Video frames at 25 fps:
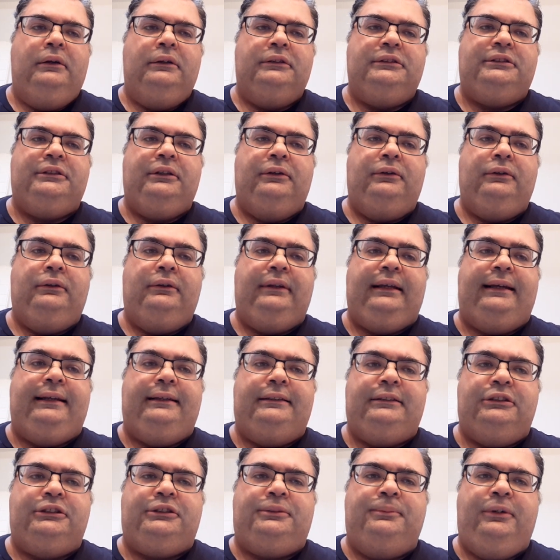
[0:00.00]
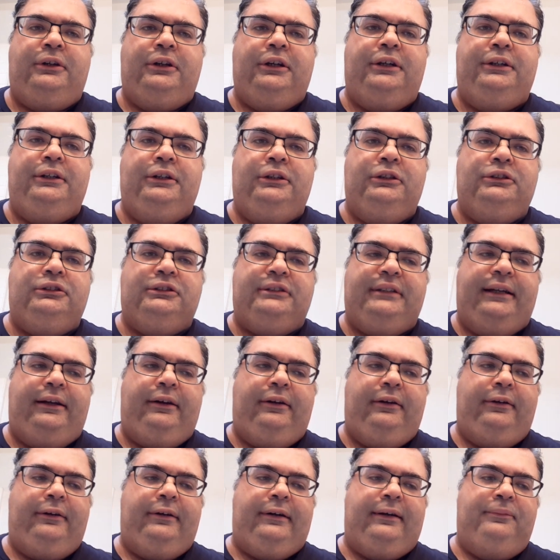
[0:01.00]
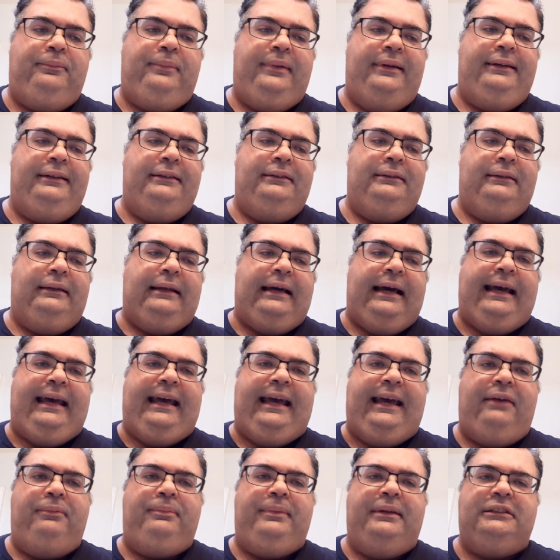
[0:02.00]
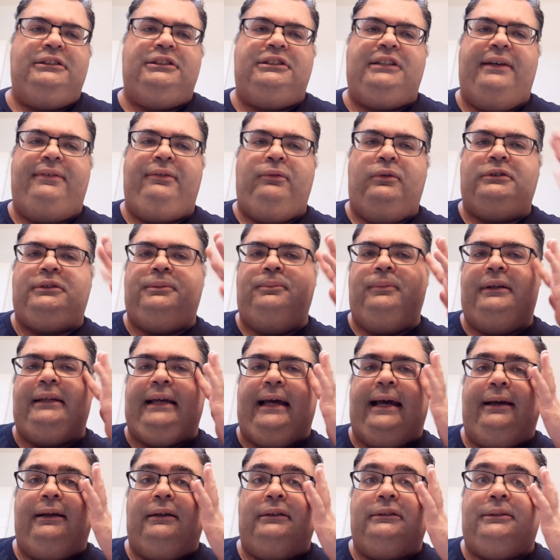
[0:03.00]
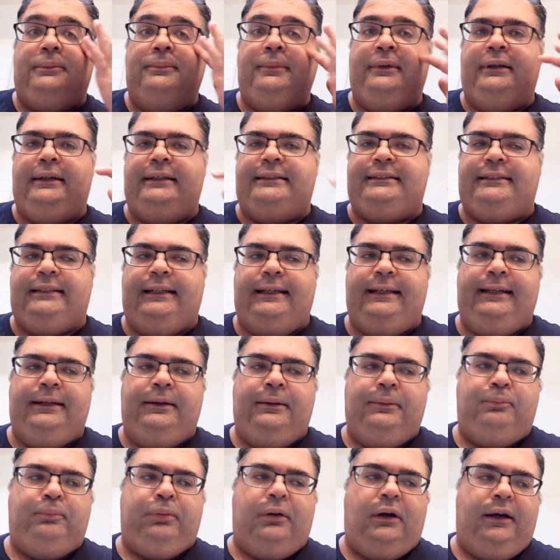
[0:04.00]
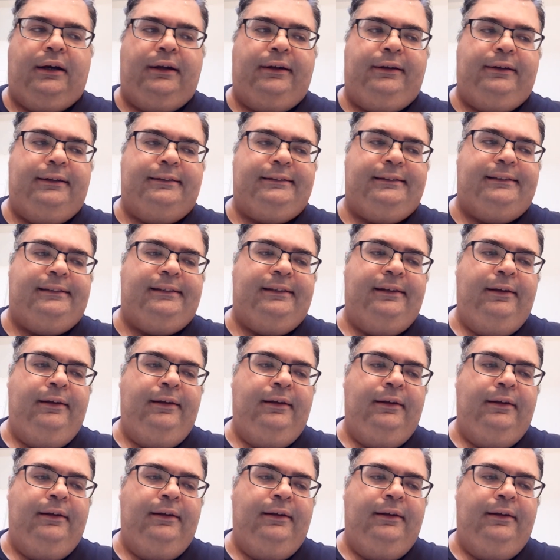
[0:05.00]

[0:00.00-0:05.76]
So there's some good news there. I have been shaving with some exciting products,